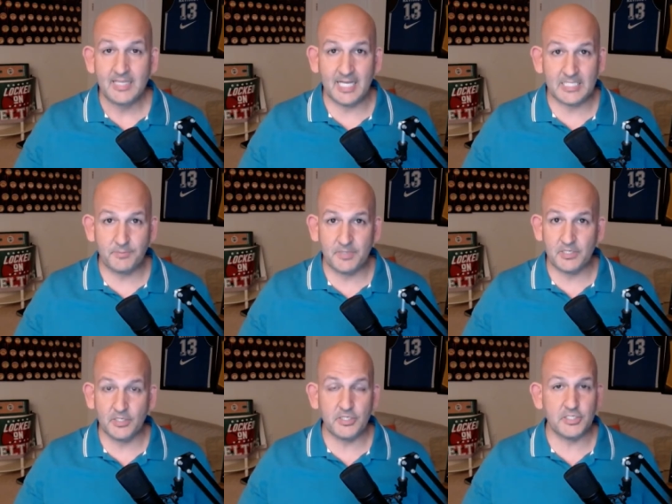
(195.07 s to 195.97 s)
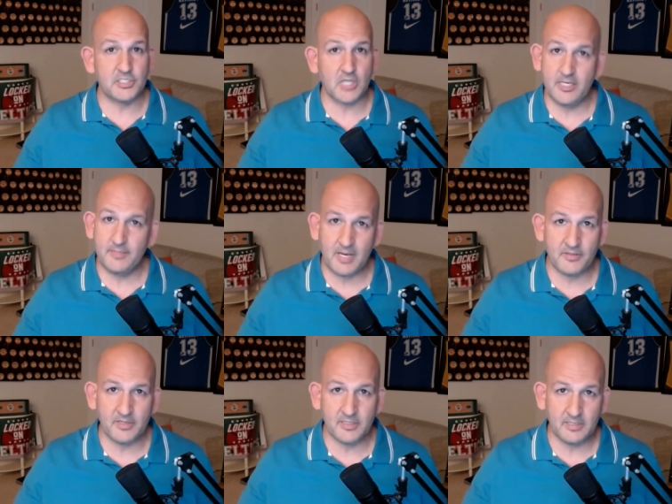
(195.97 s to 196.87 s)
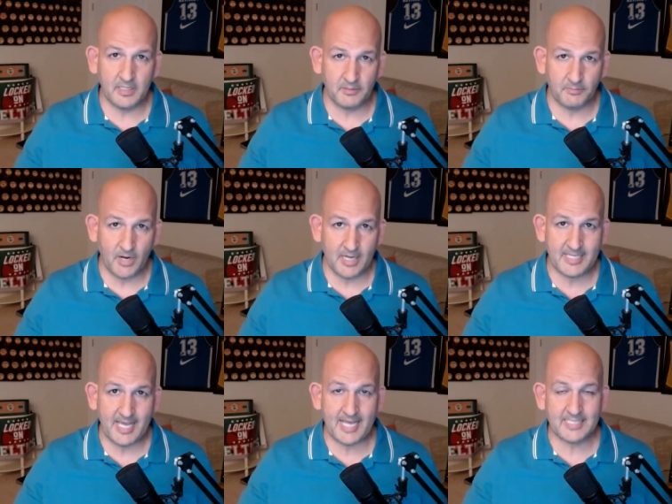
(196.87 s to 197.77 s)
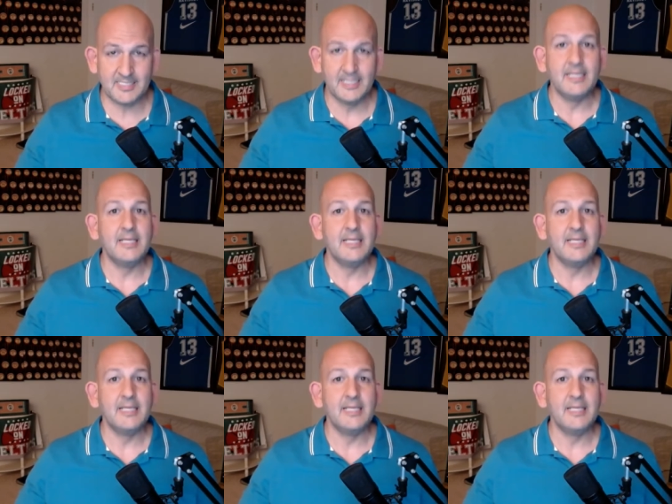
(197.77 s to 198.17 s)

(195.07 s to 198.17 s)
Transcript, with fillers: That's pretty good. You saw him on the on the broadcast.